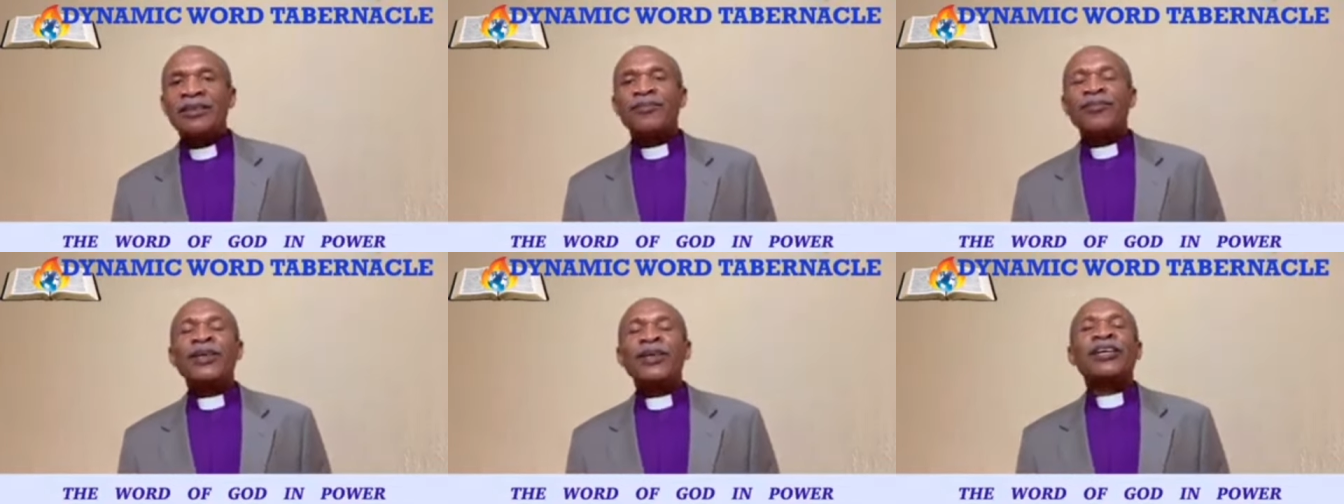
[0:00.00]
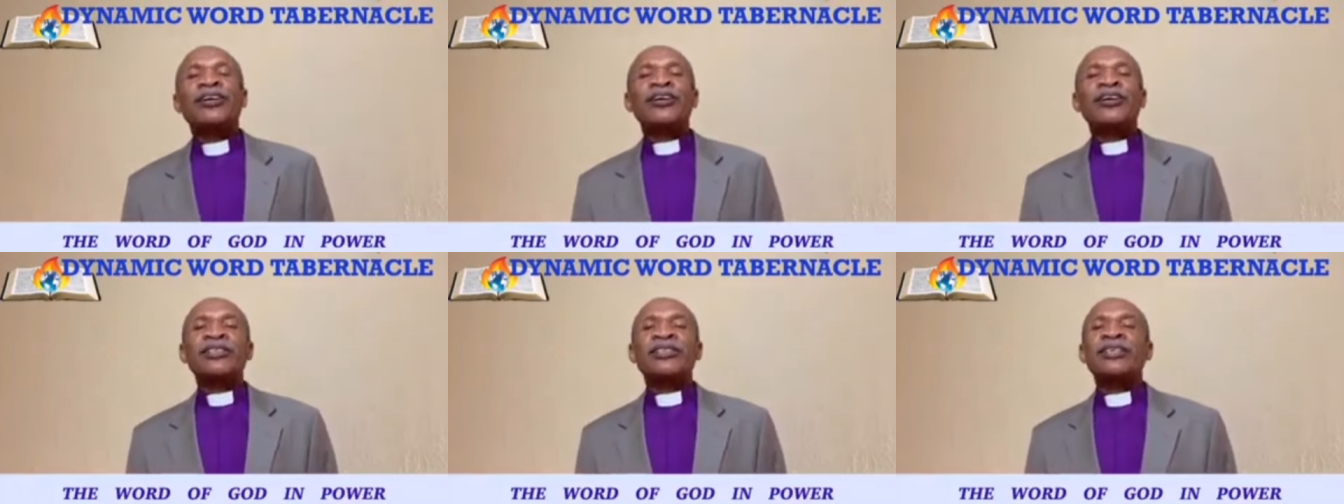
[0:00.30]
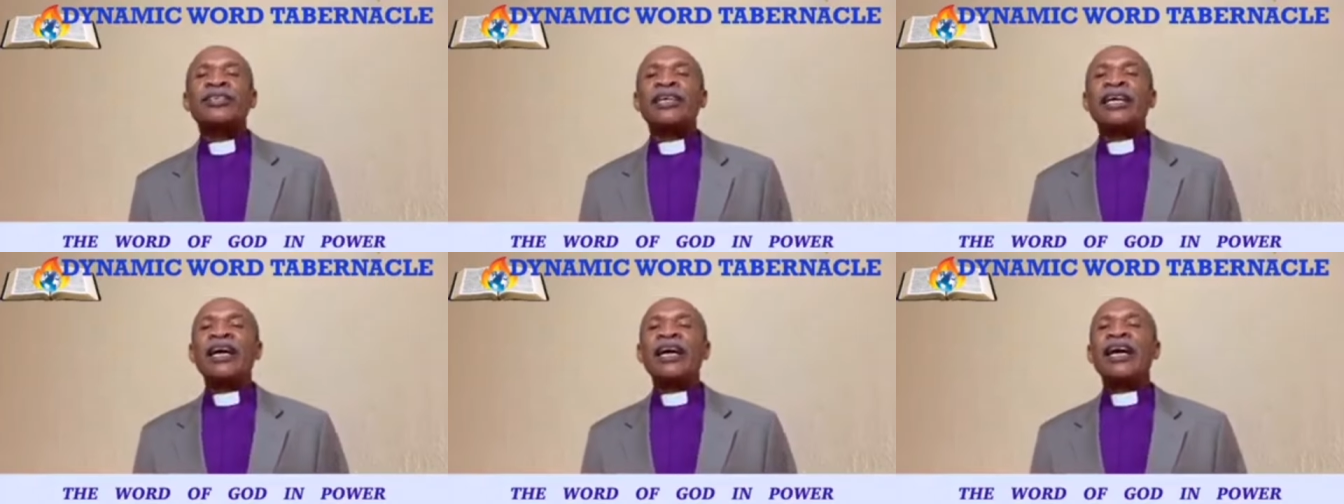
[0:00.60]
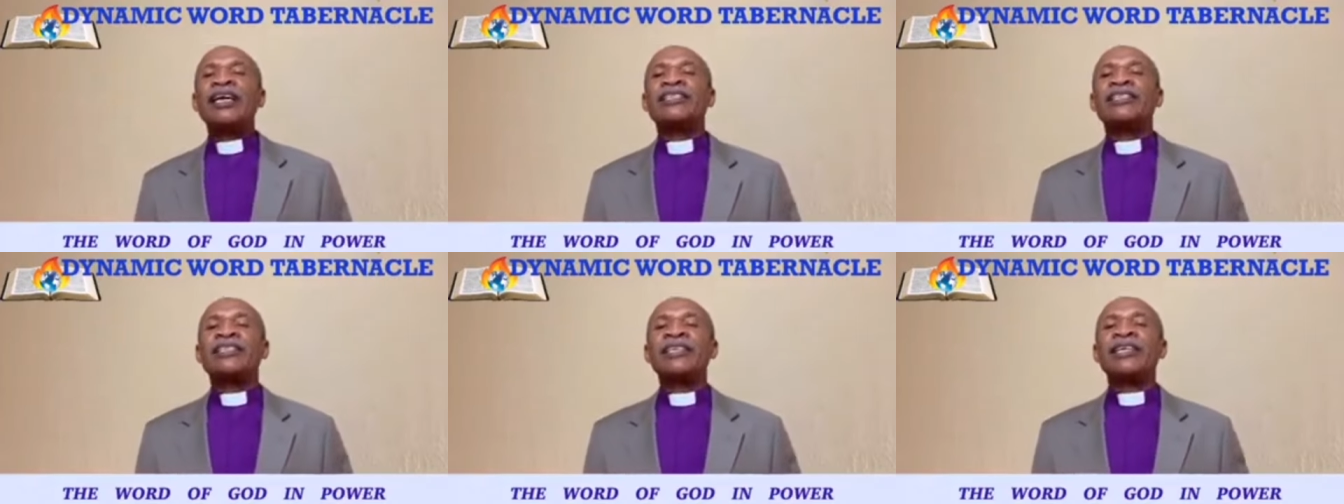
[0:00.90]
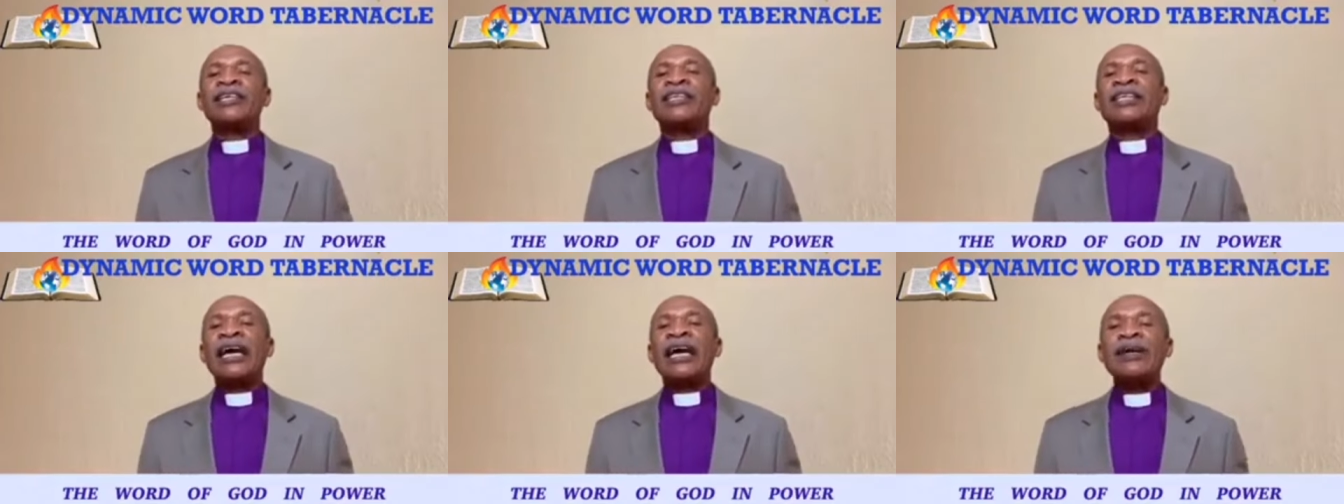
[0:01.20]
Because Sarah had
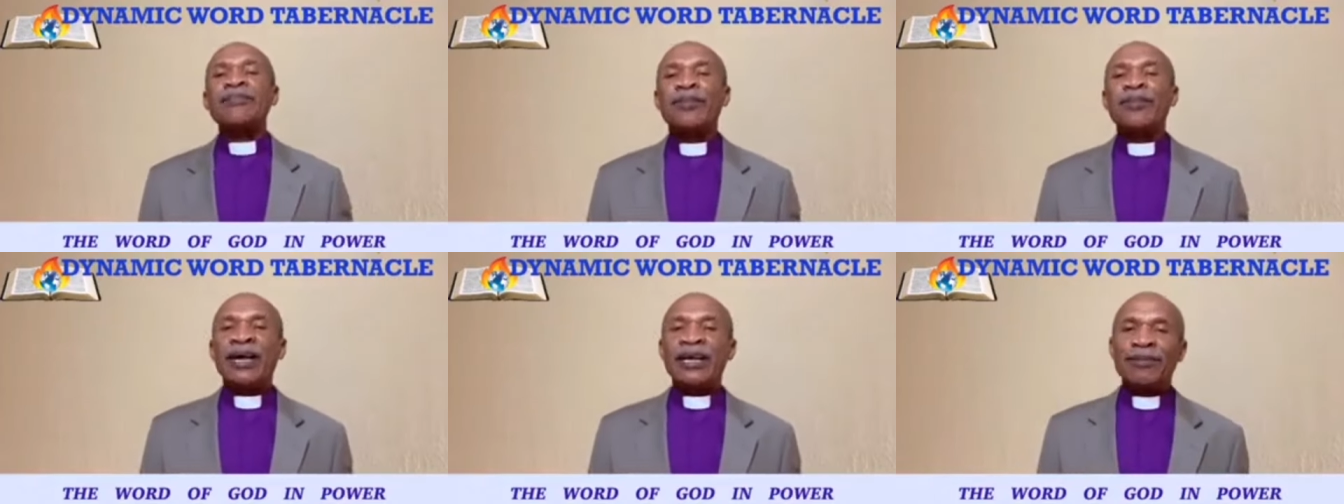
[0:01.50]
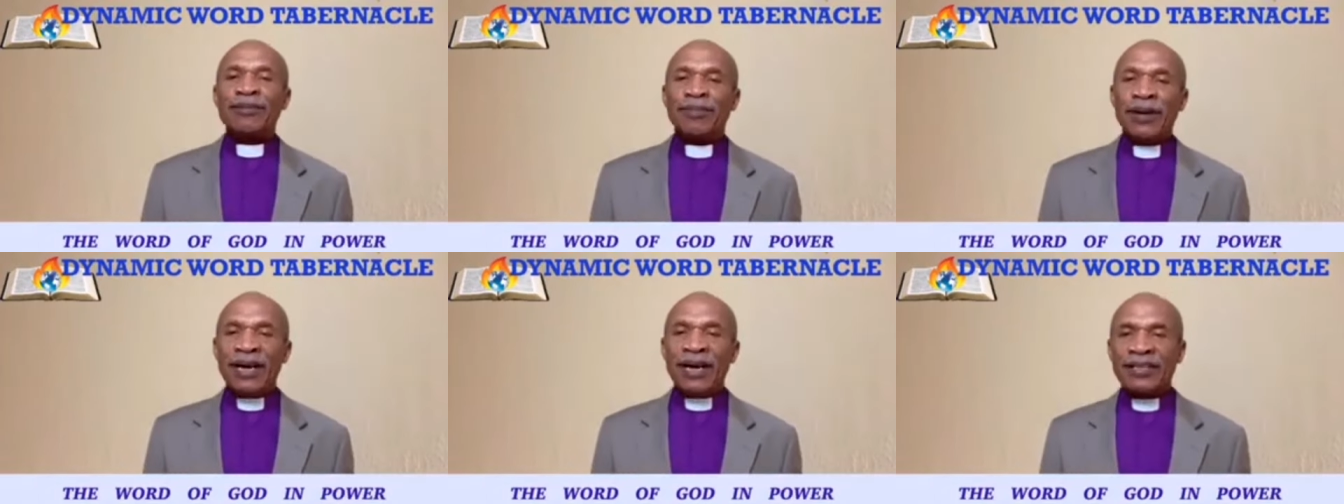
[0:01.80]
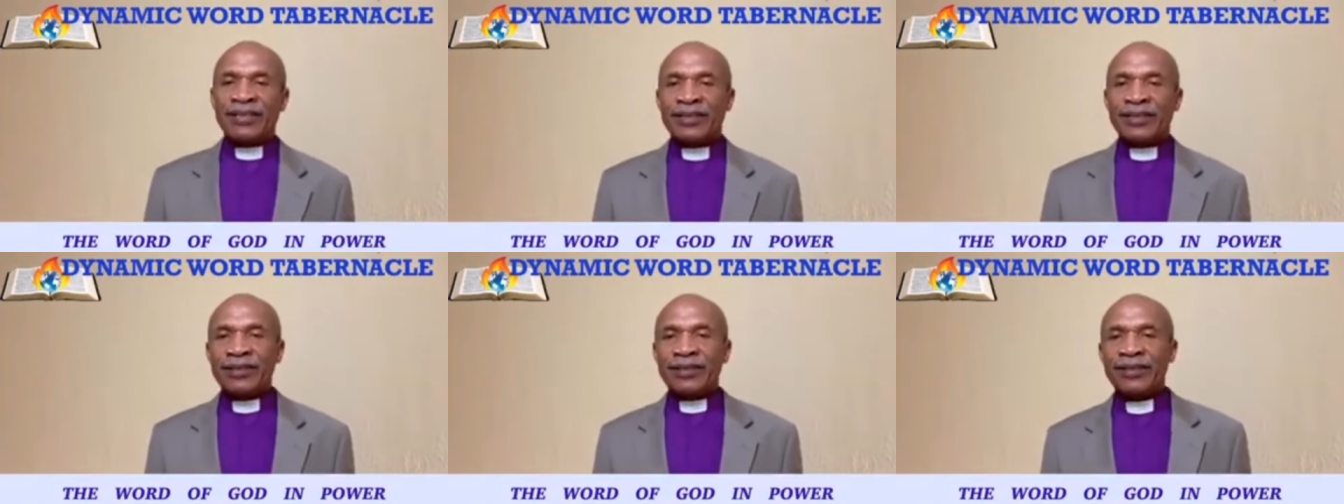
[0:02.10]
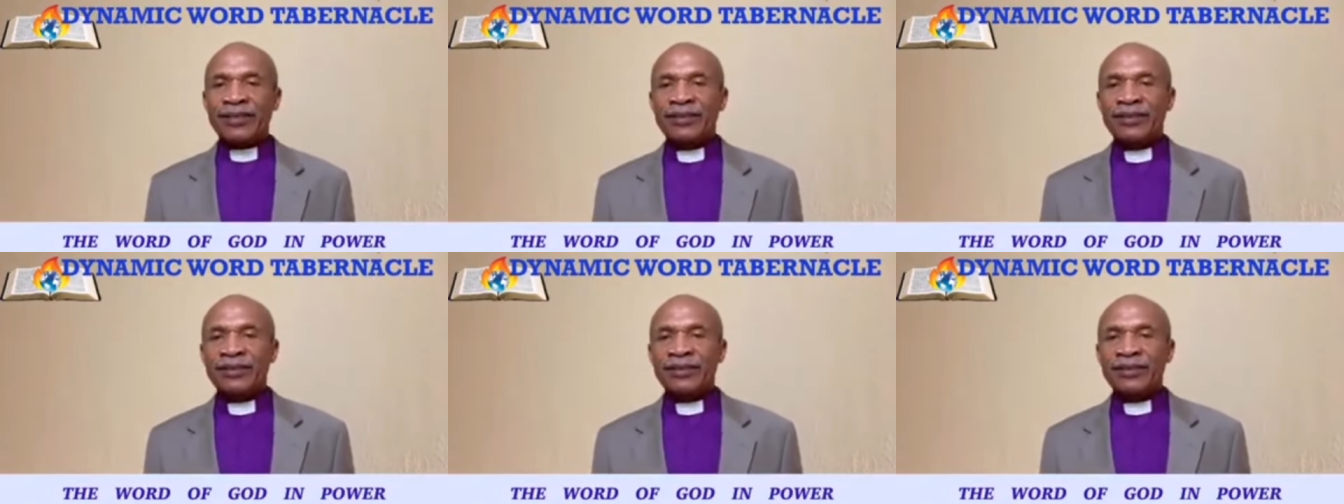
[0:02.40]
said time had passed,